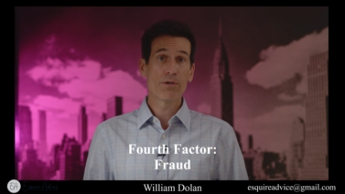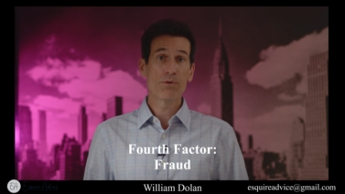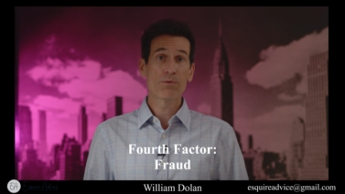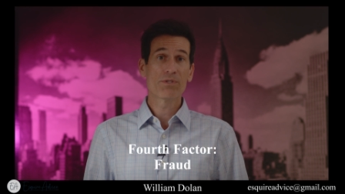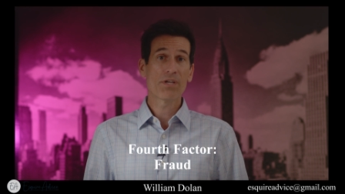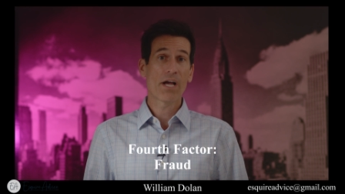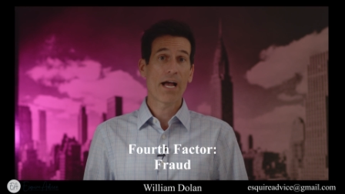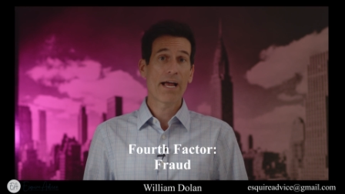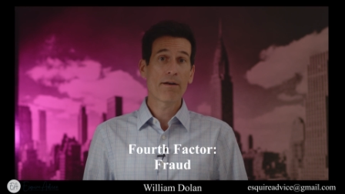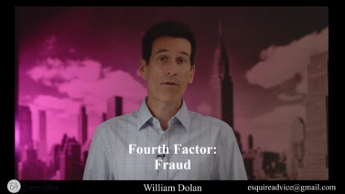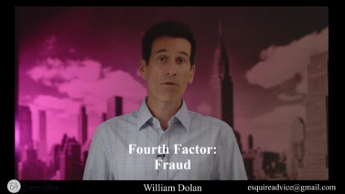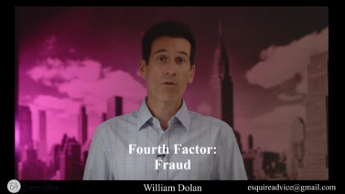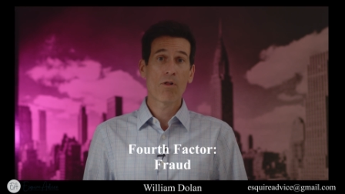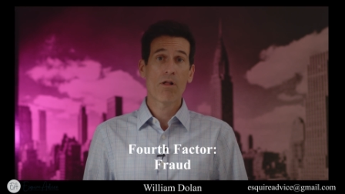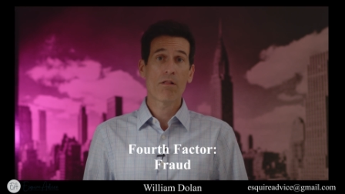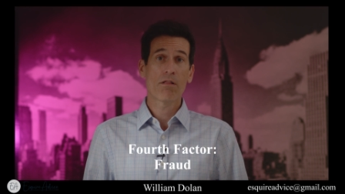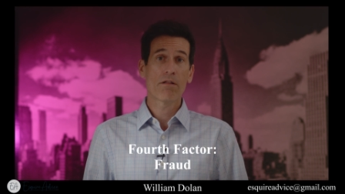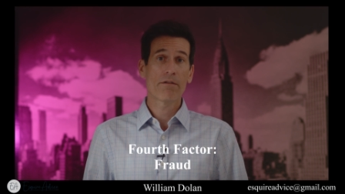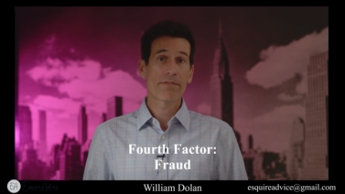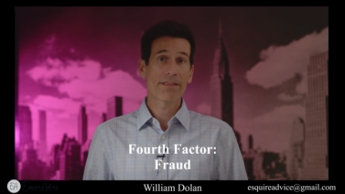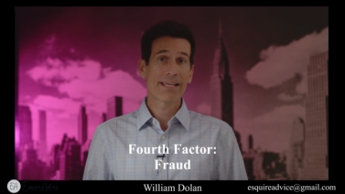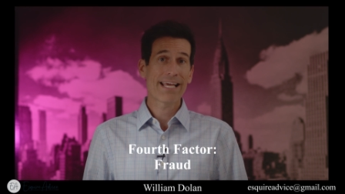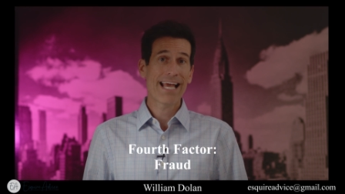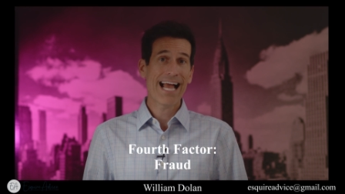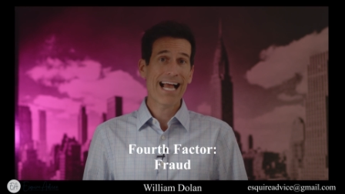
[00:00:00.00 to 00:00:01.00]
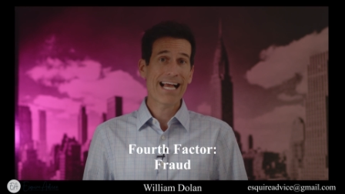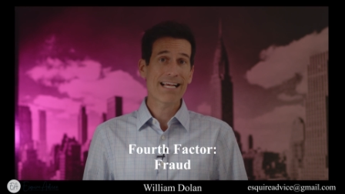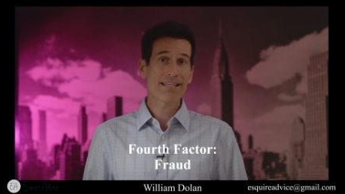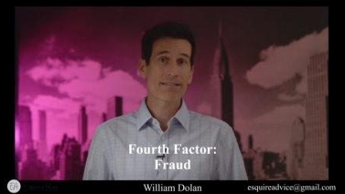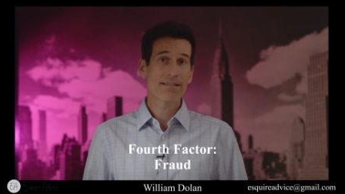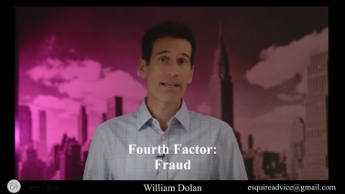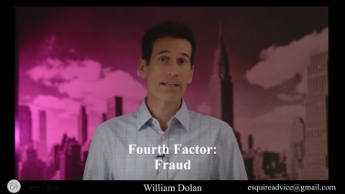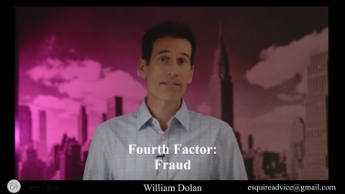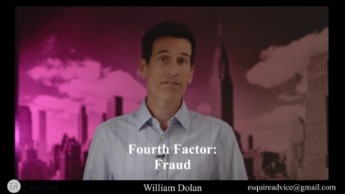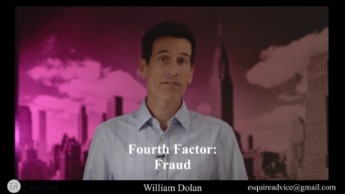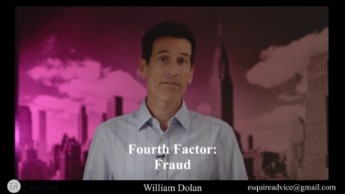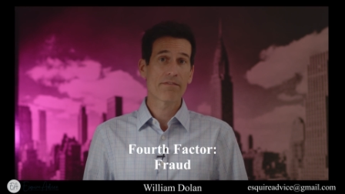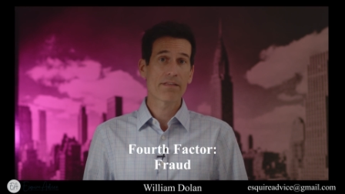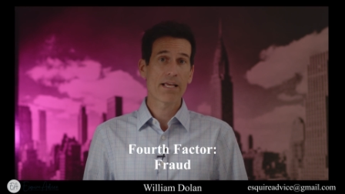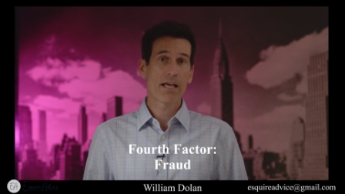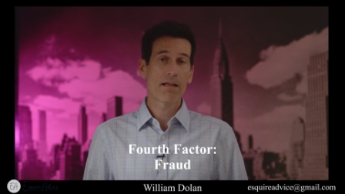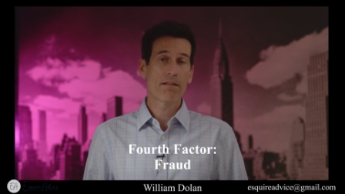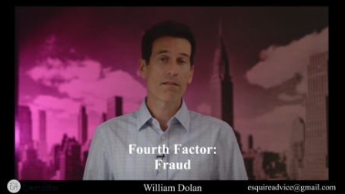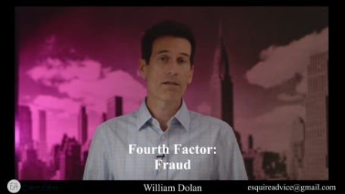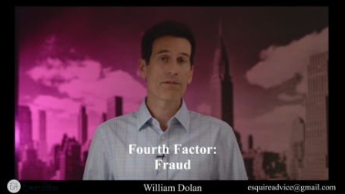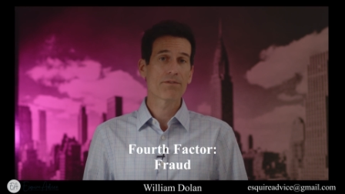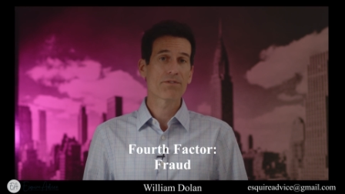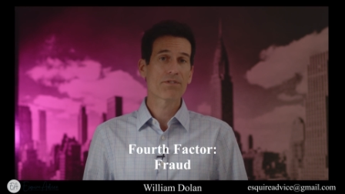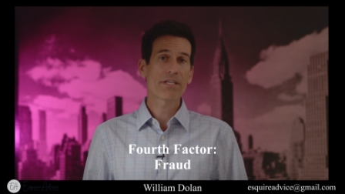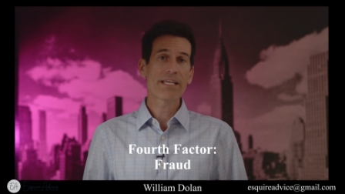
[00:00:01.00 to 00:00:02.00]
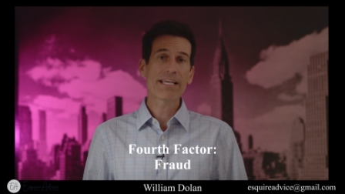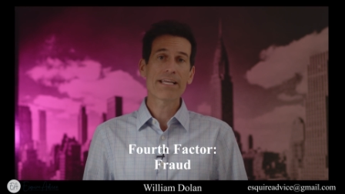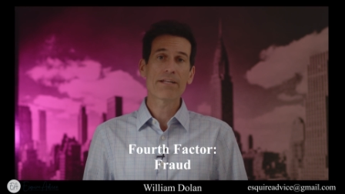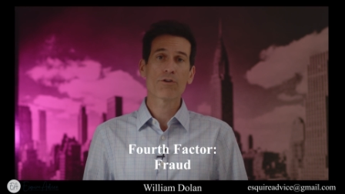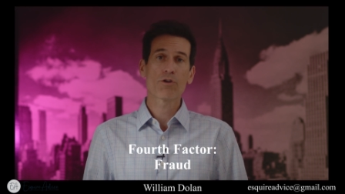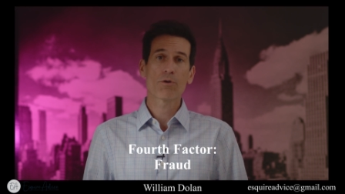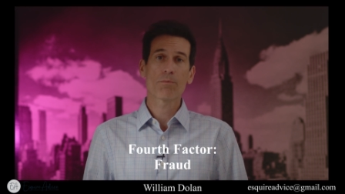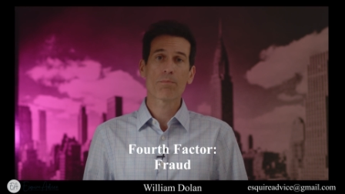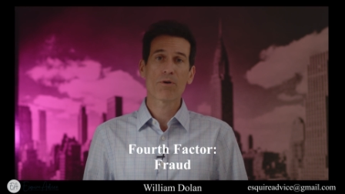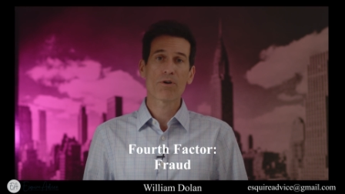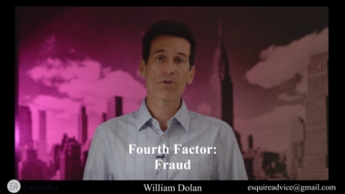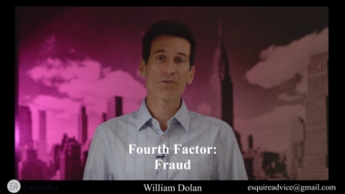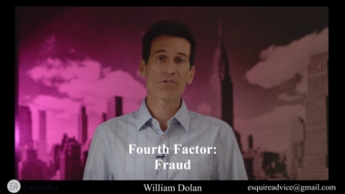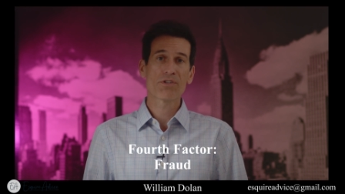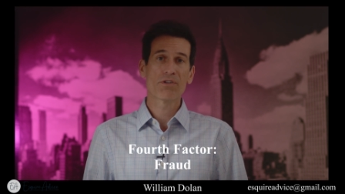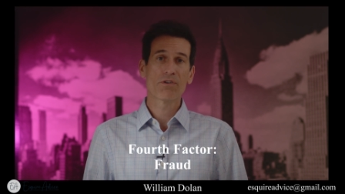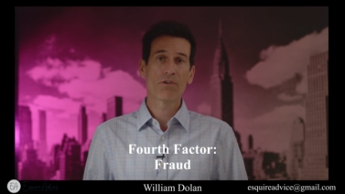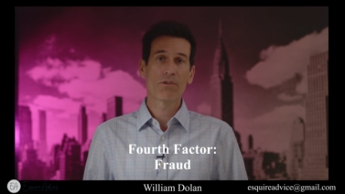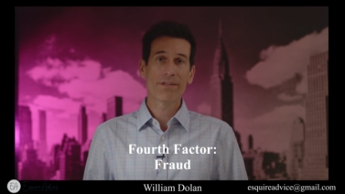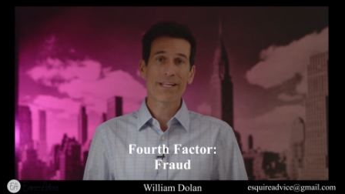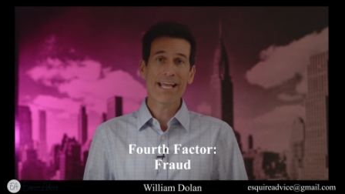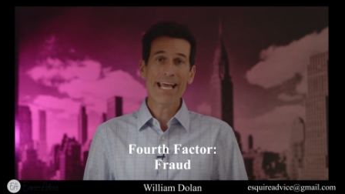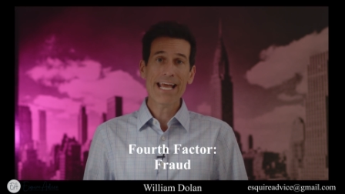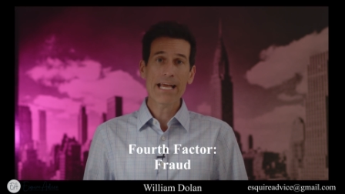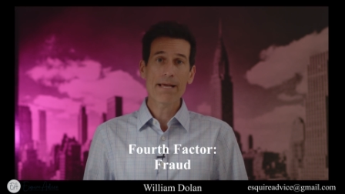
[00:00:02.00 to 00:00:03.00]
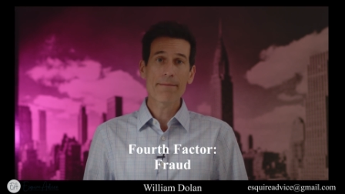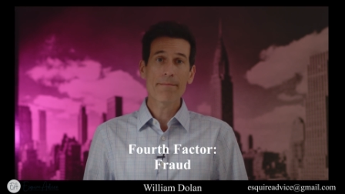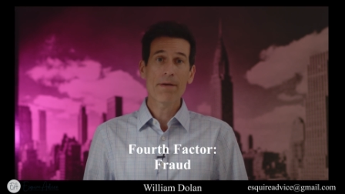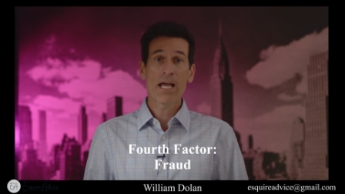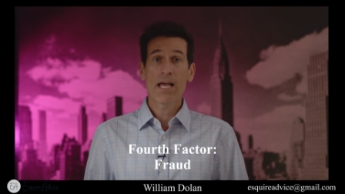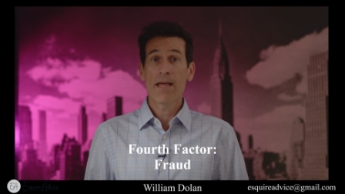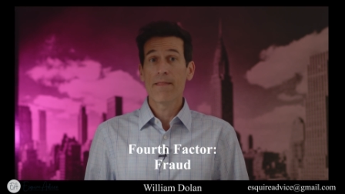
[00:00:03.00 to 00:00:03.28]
title all of the assets of the LLC in your personal name,